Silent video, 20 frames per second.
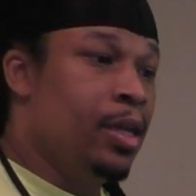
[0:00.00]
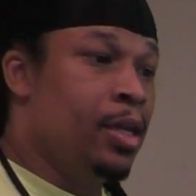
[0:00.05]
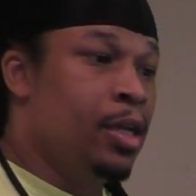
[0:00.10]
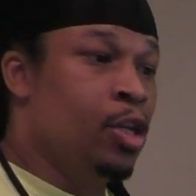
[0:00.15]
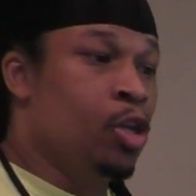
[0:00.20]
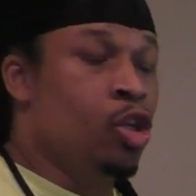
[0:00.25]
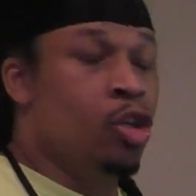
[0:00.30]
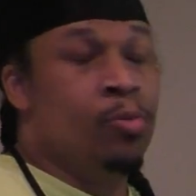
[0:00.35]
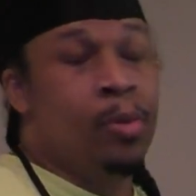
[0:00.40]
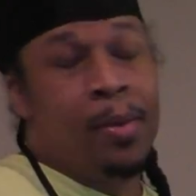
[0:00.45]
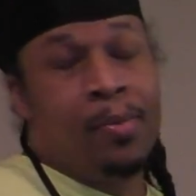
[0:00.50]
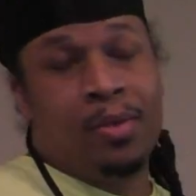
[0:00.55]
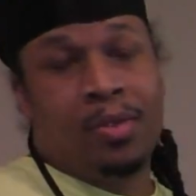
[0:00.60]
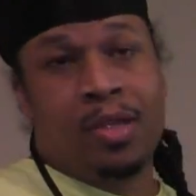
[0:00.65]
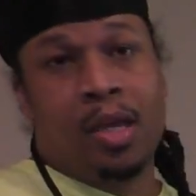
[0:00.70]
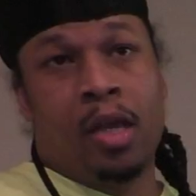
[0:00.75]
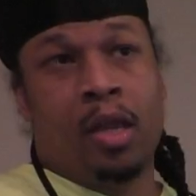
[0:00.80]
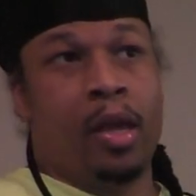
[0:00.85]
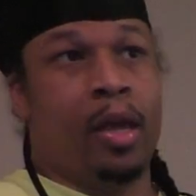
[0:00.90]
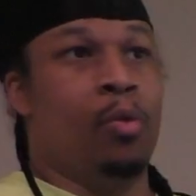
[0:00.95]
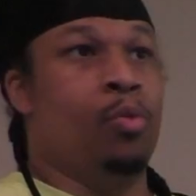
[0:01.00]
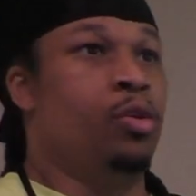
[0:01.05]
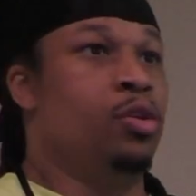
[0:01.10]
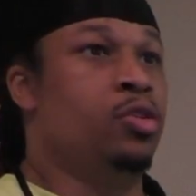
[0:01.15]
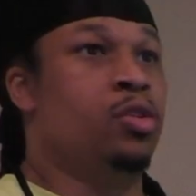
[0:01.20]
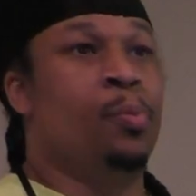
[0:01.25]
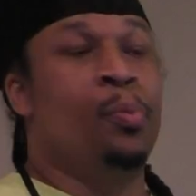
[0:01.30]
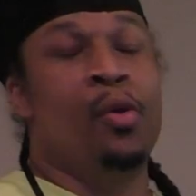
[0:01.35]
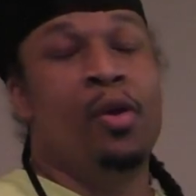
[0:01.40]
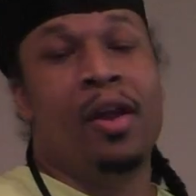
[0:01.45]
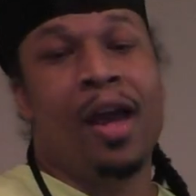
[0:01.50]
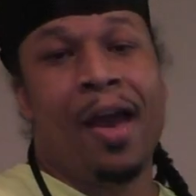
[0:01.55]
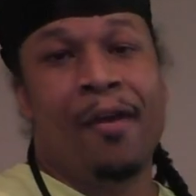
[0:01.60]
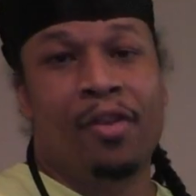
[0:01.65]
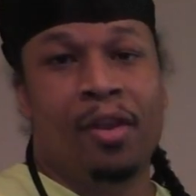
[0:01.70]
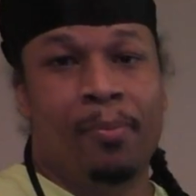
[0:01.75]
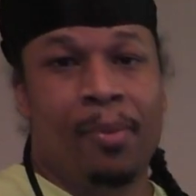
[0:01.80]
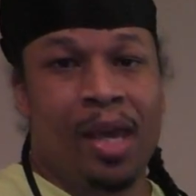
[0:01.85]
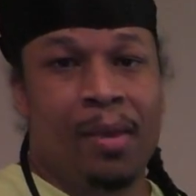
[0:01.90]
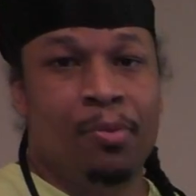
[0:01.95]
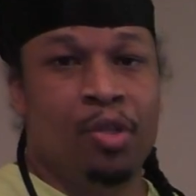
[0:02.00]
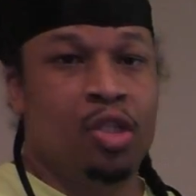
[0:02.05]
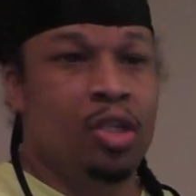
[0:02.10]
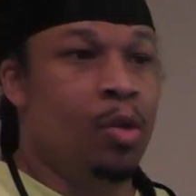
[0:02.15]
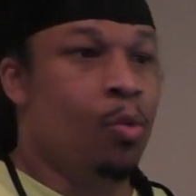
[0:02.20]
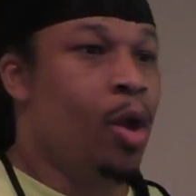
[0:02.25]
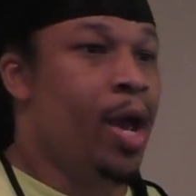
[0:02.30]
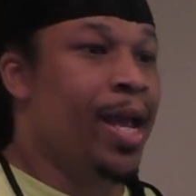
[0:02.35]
You know, you may be saying, like, what is the point of having a MAME machine?